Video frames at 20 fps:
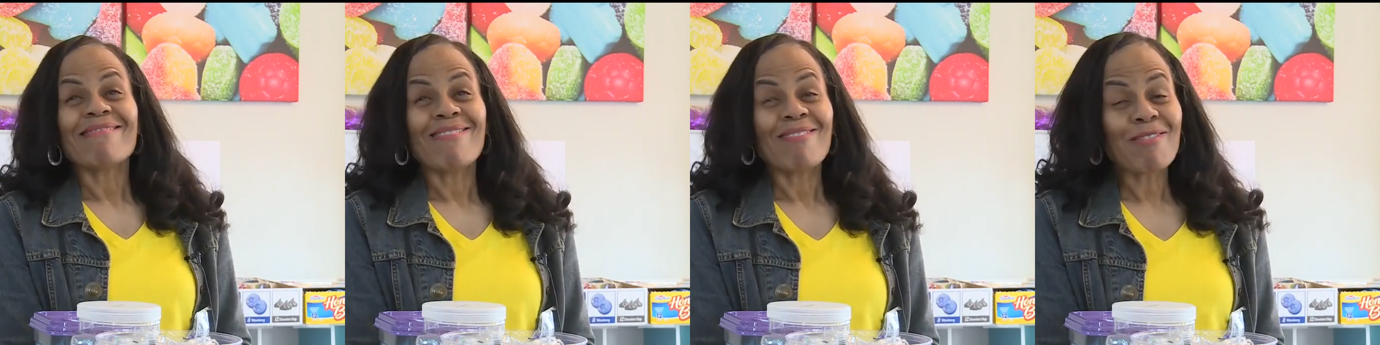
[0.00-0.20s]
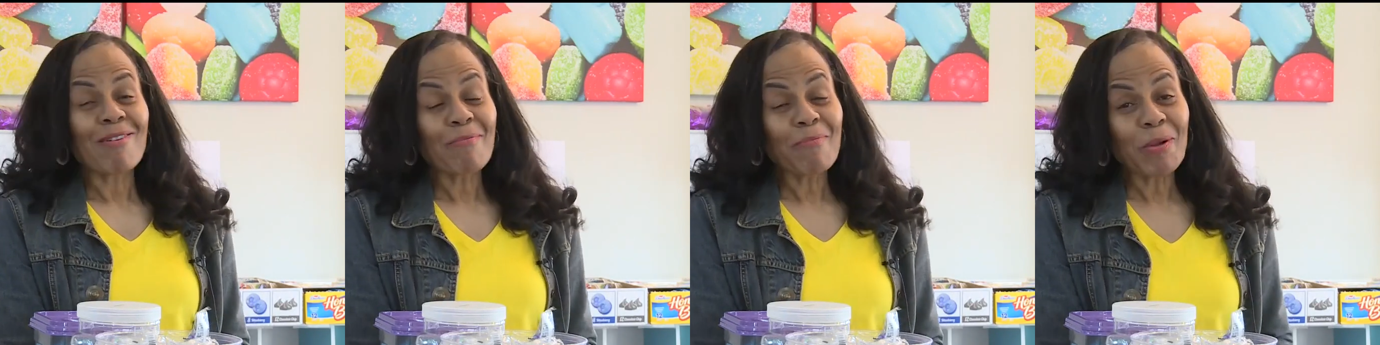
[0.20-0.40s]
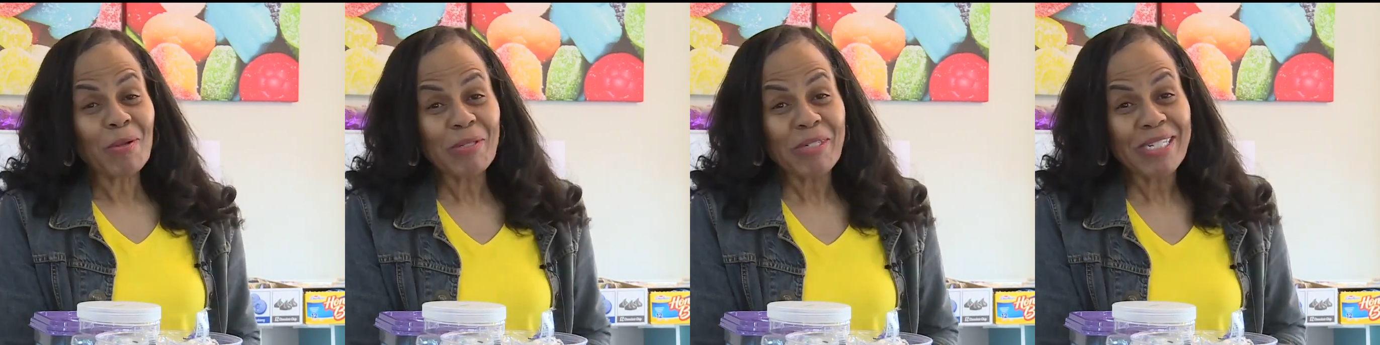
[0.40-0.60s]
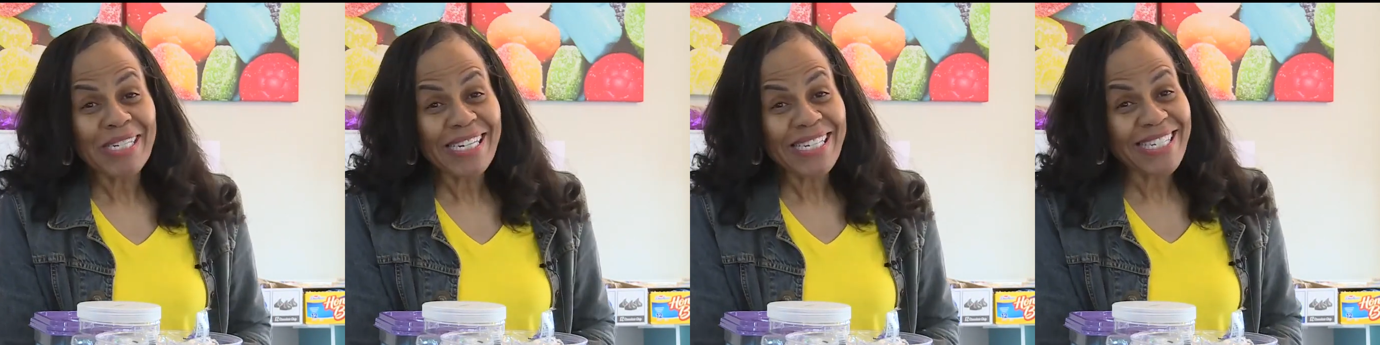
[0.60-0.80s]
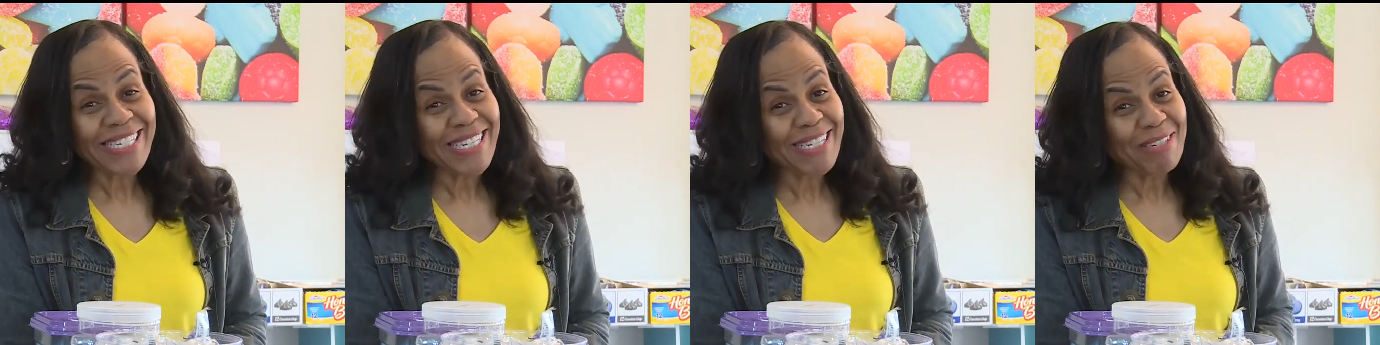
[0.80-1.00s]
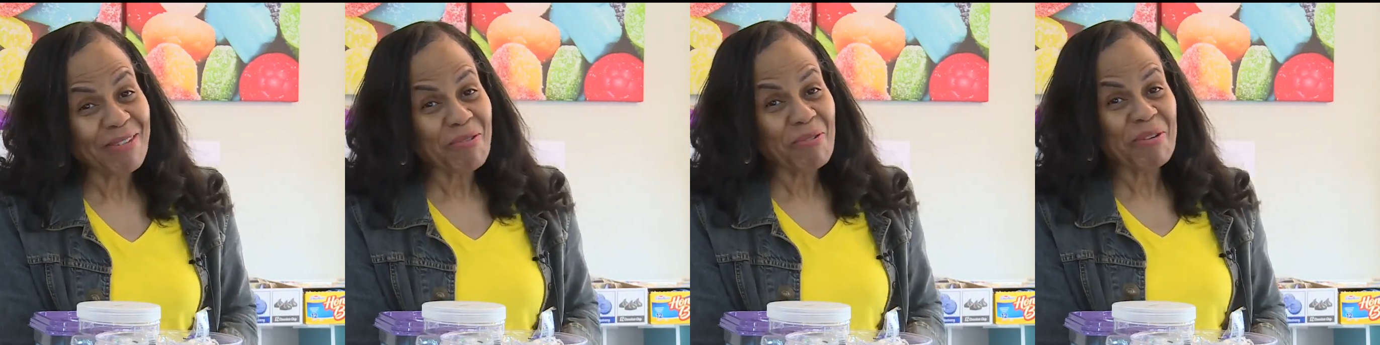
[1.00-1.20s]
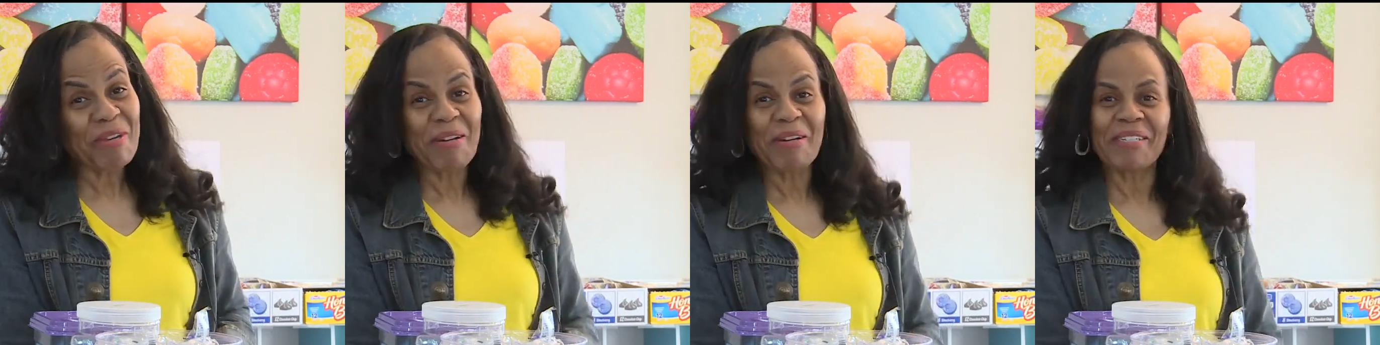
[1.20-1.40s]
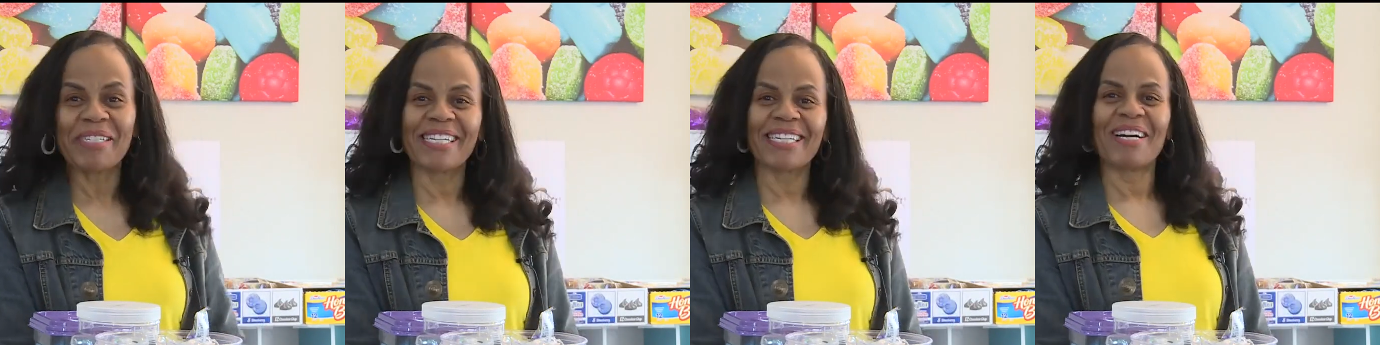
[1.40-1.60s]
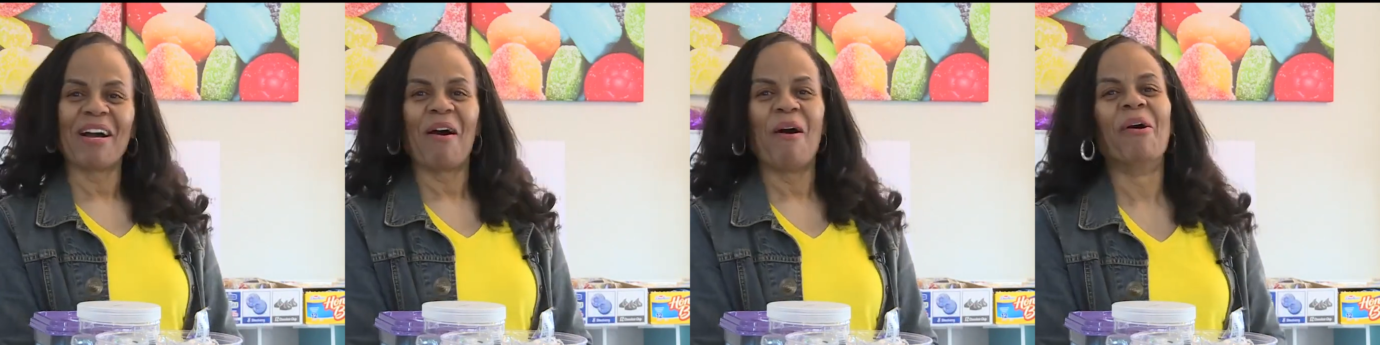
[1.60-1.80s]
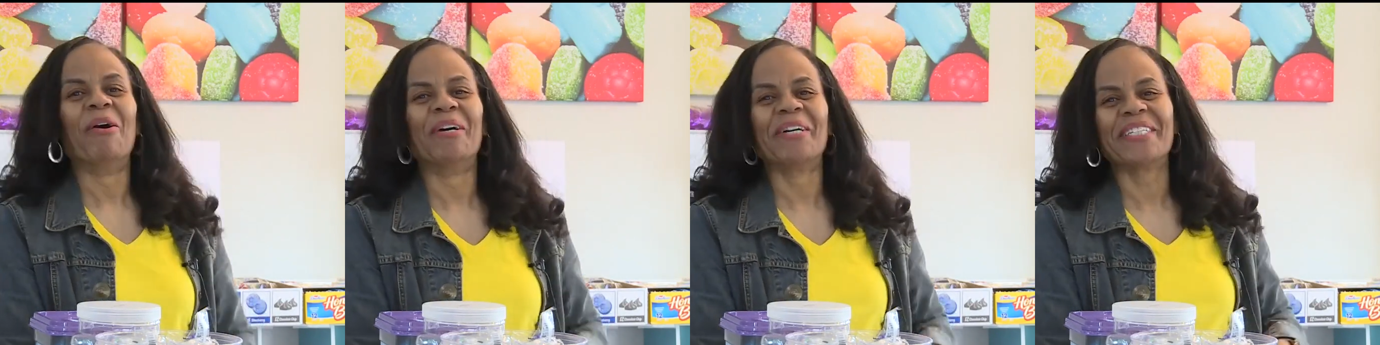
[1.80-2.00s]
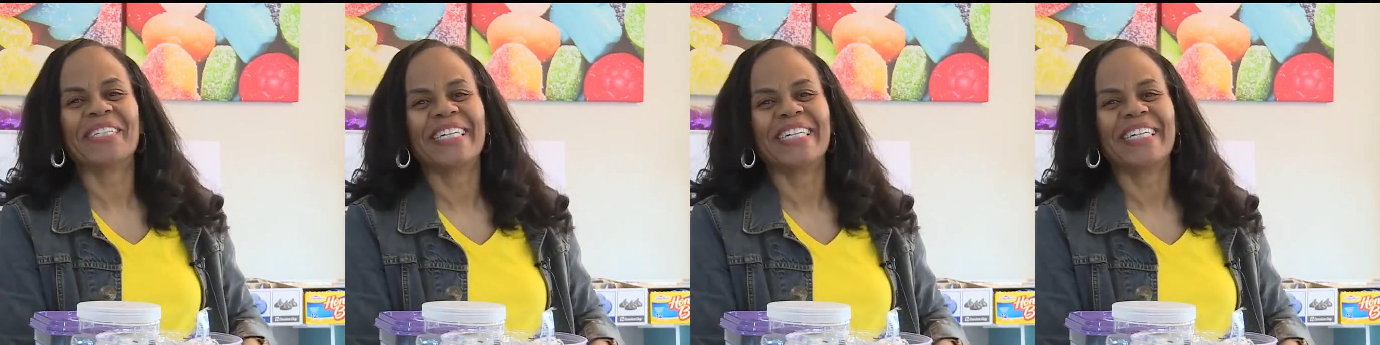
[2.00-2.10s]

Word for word: almost sixty-two years ago.